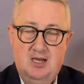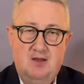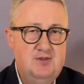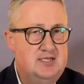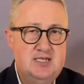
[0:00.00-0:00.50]

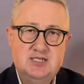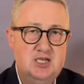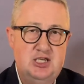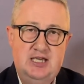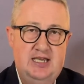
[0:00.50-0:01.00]
This is
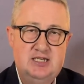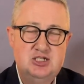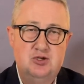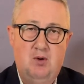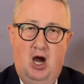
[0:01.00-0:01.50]
a year
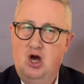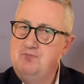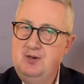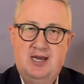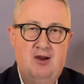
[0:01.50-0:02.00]
to
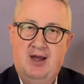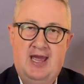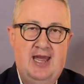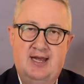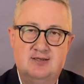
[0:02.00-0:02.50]
open our
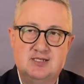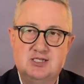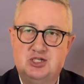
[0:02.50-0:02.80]
hands,